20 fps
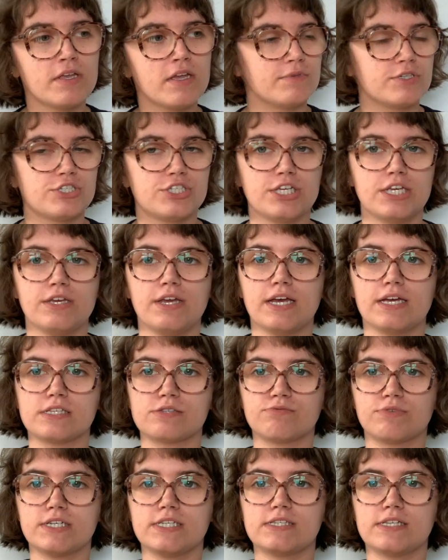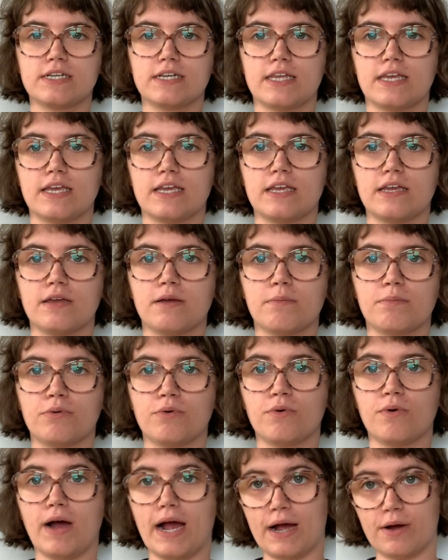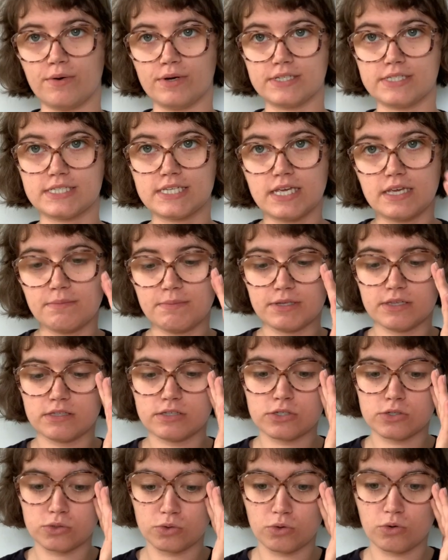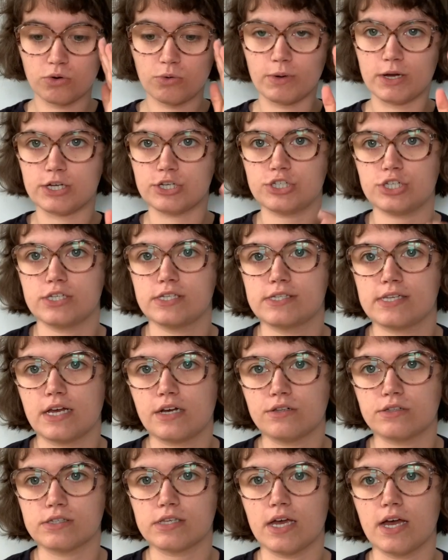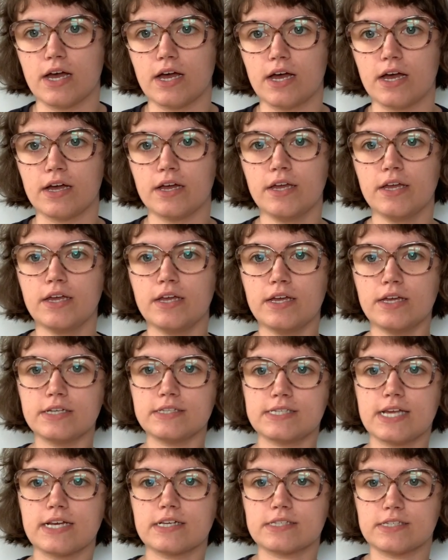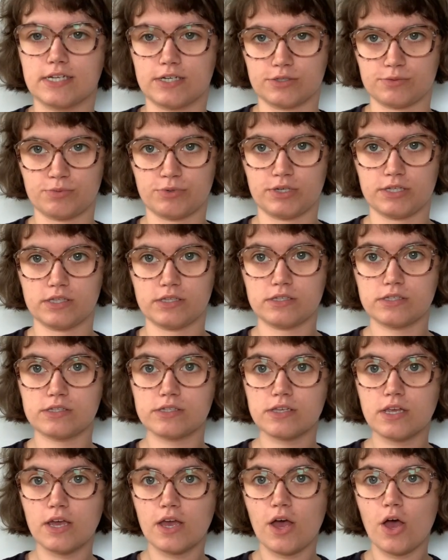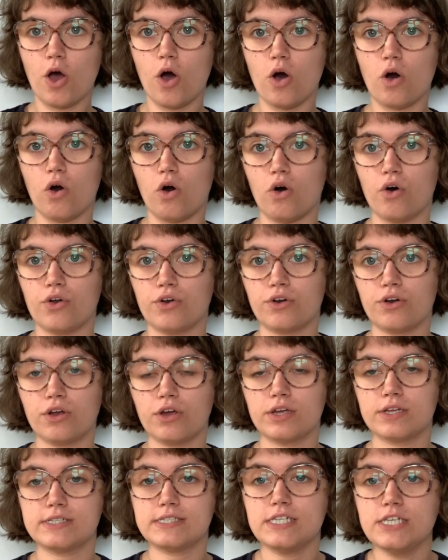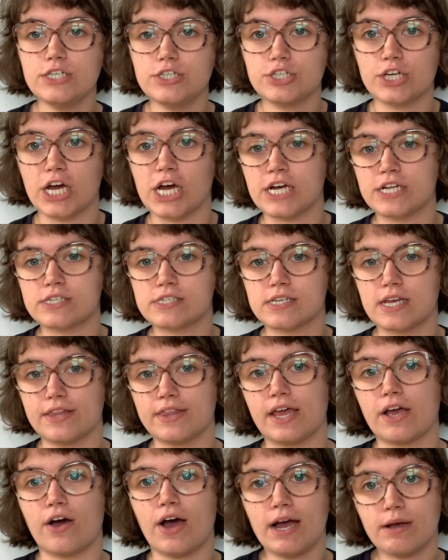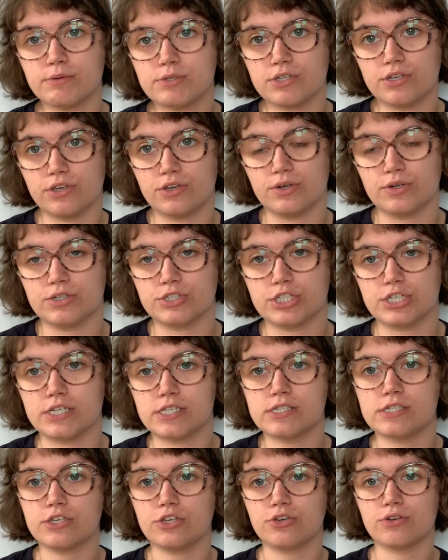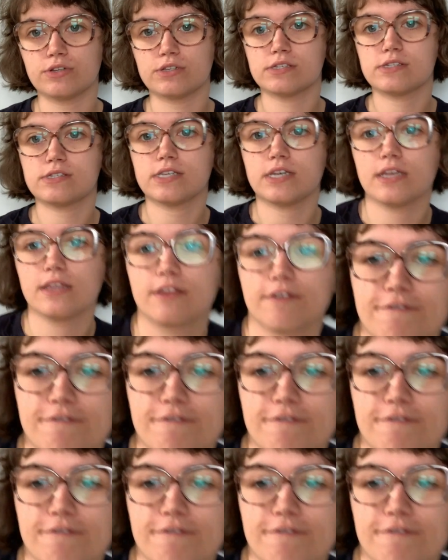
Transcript: She has recently brought out a Teemill store where she sells her textiles prints on t-shirts and they are absolutely gorgeous. You can see the